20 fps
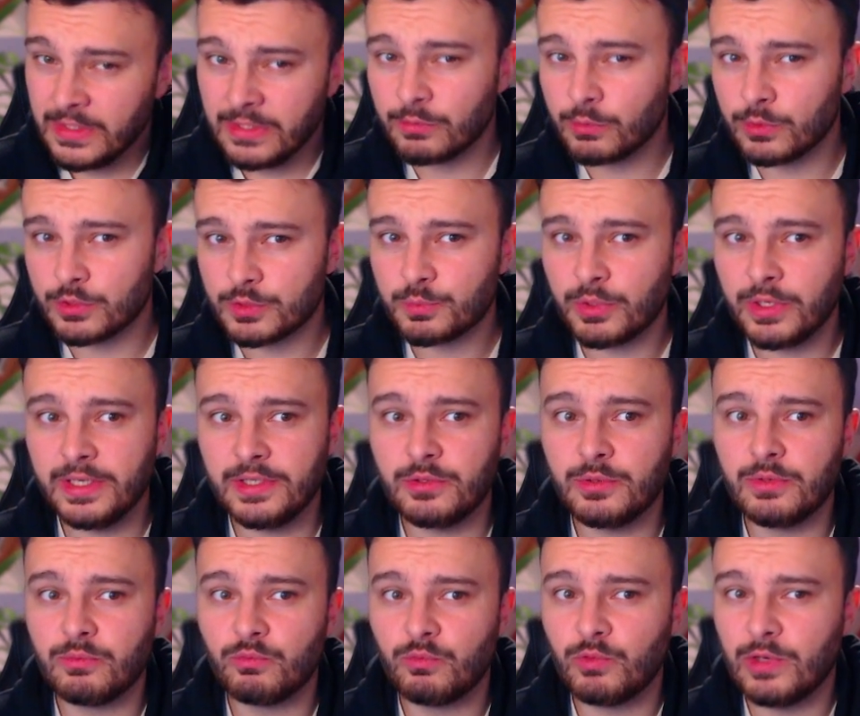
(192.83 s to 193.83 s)
Of course, Brighton
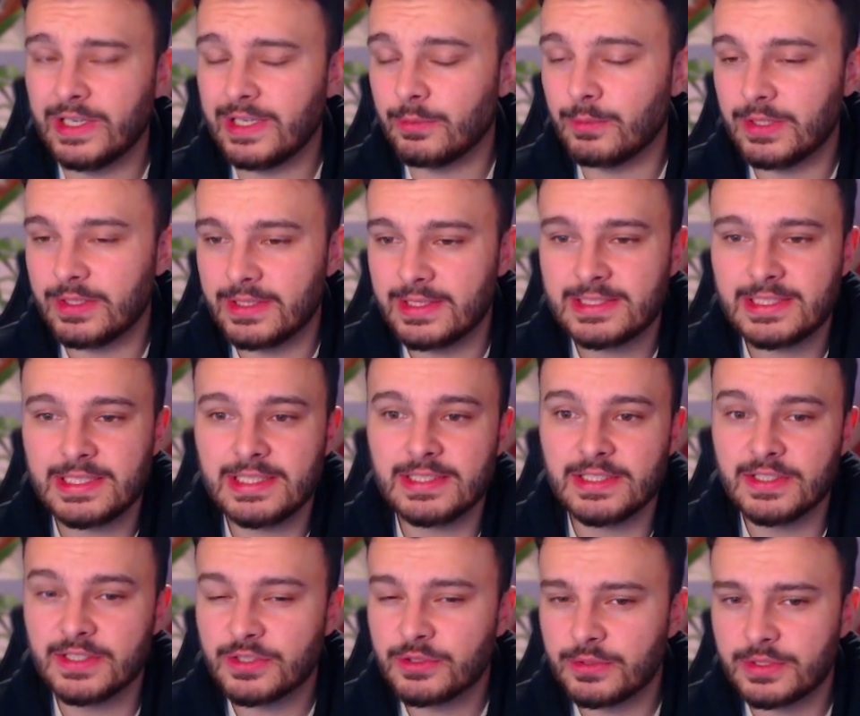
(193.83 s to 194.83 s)
doing really well this
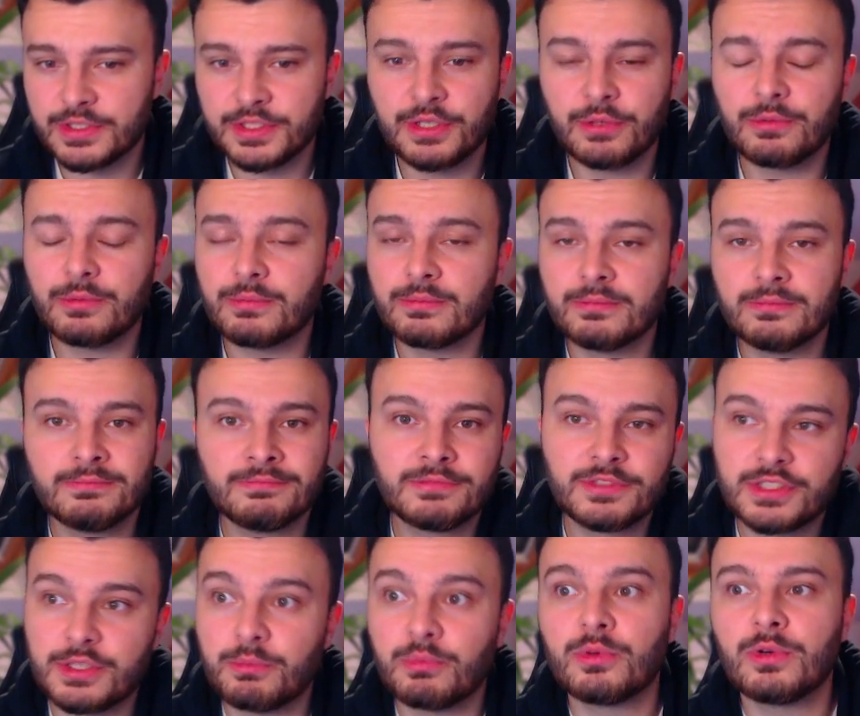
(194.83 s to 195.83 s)
season, so there's no
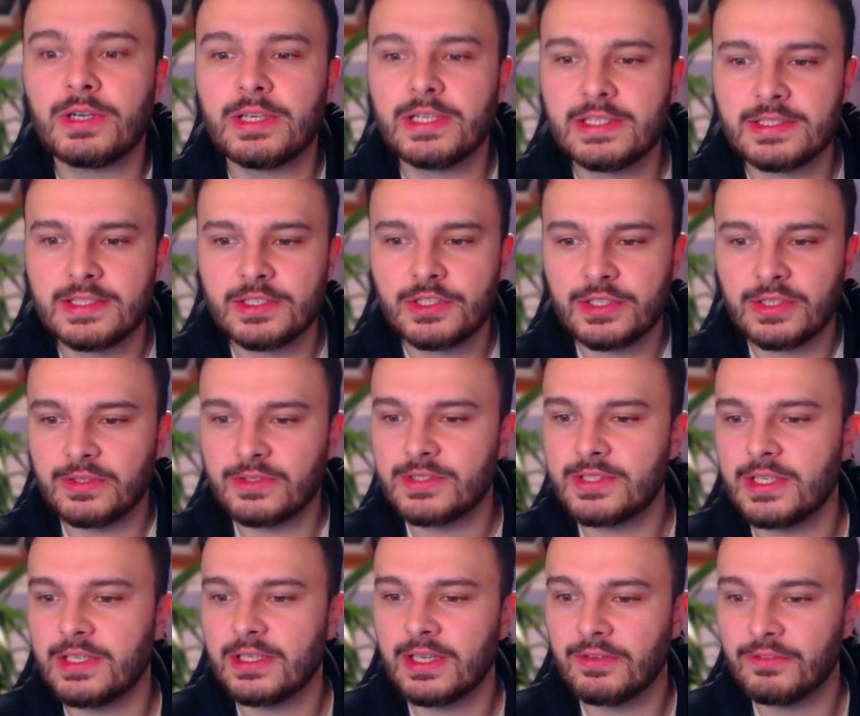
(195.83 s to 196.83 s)
surprise that
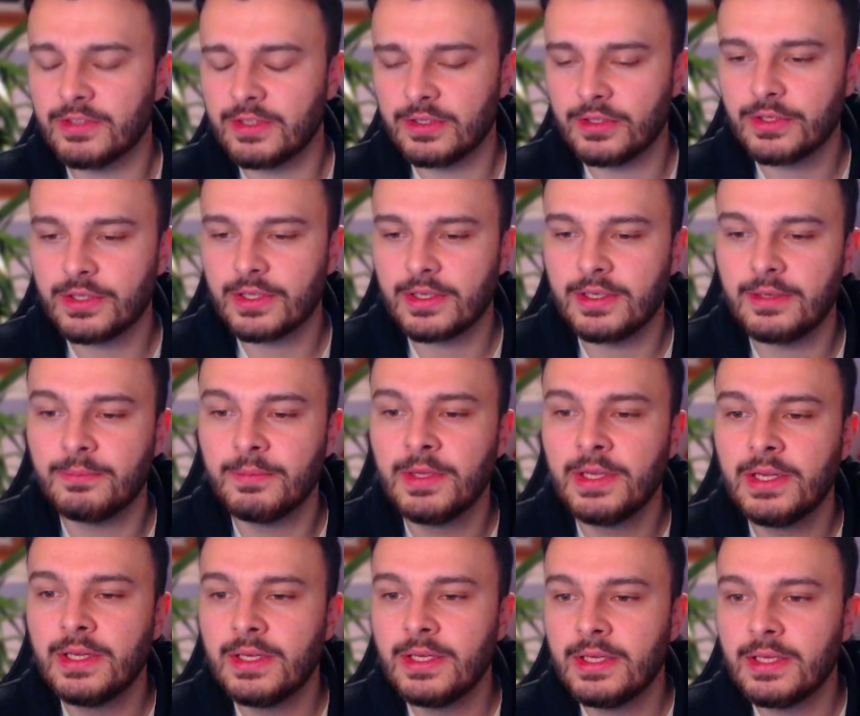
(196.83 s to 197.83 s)
Chelsea are having a look at him.
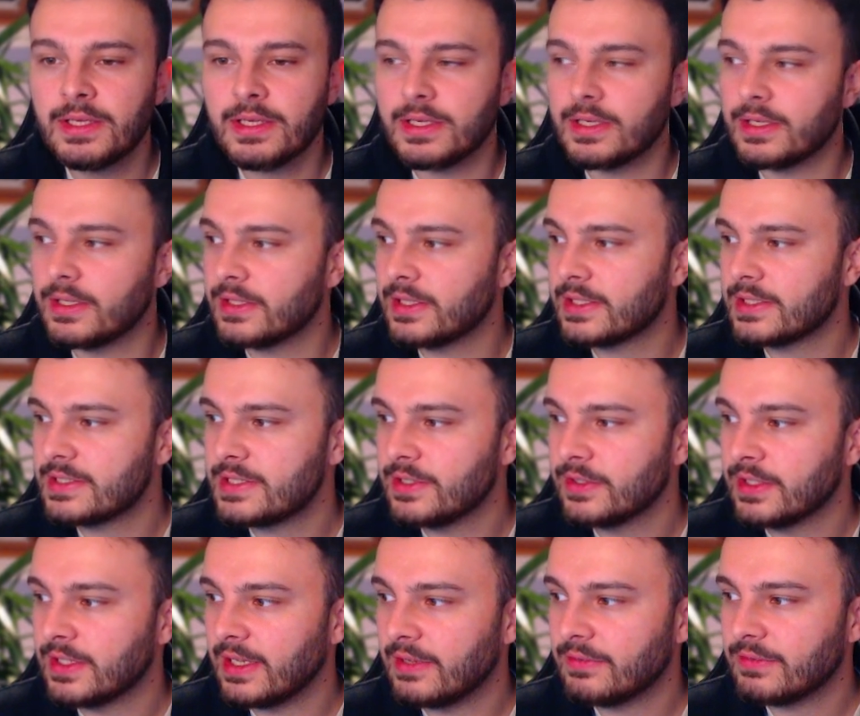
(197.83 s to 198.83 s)
Uh, you can see
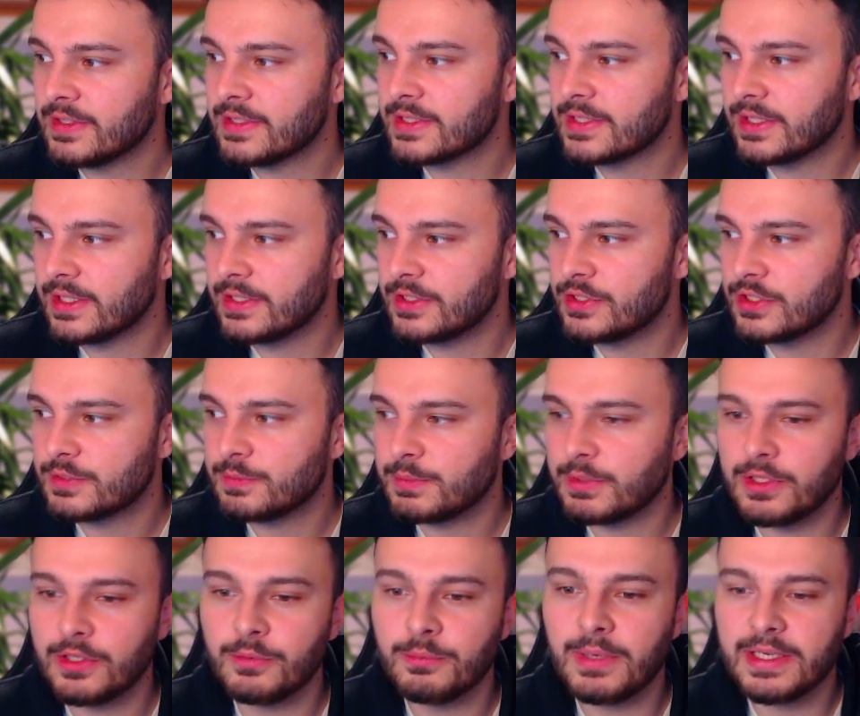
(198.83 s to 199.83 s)
on the left hand side, just
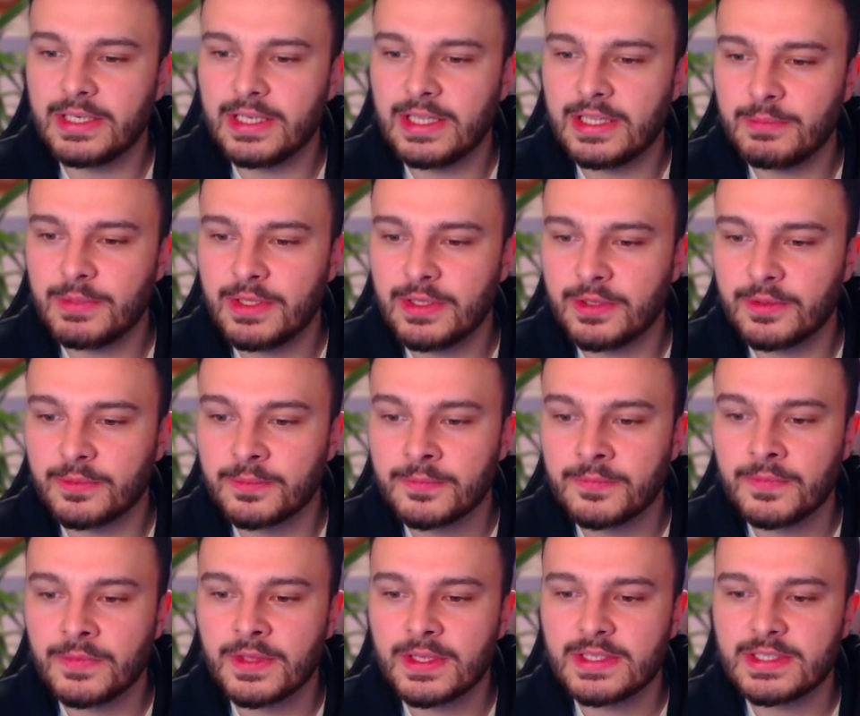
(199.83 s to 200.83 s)
below my name here,
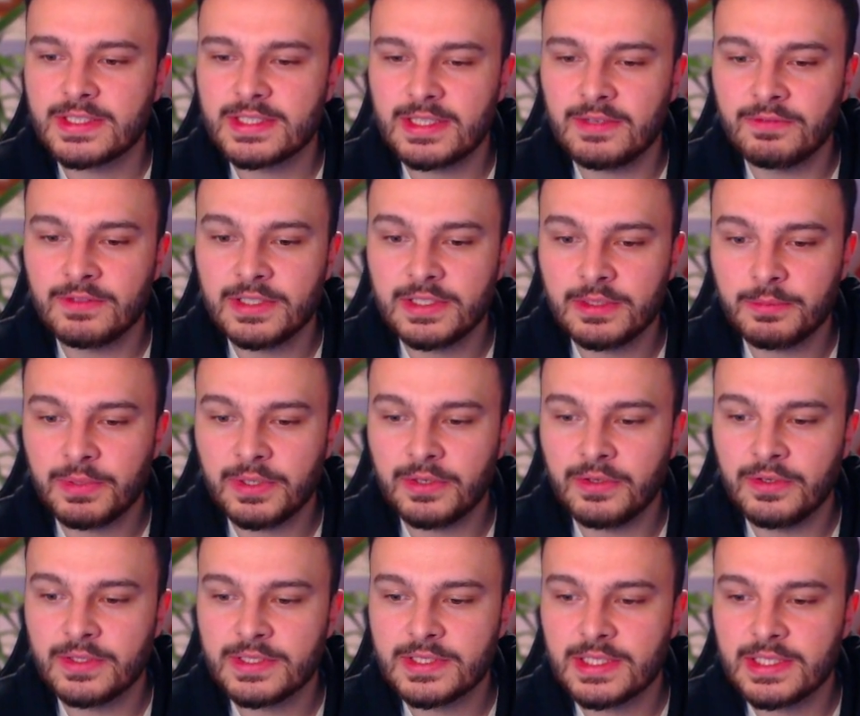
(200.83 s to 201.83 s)
17
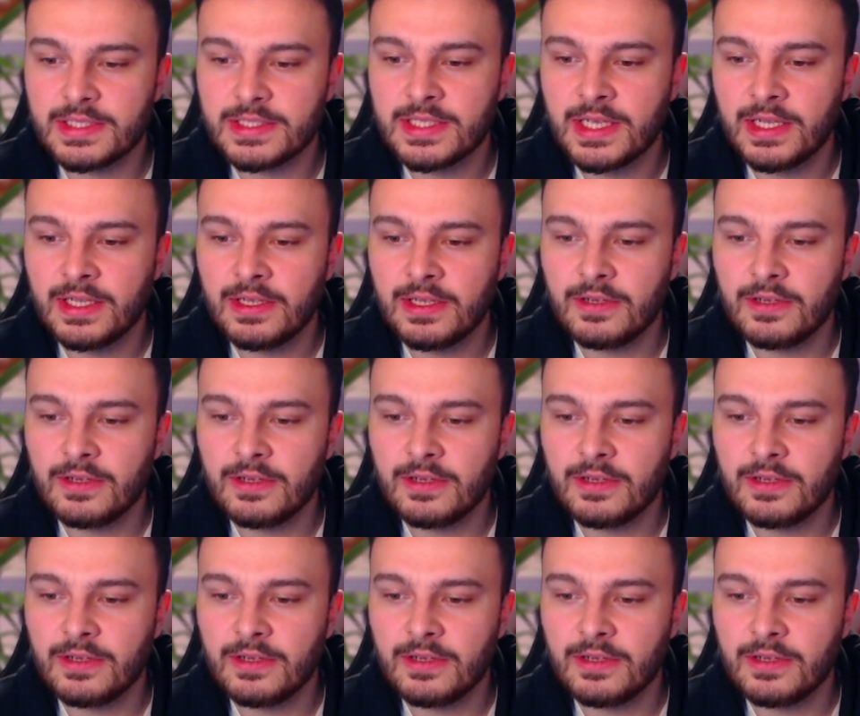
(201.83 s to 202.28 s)
appearances,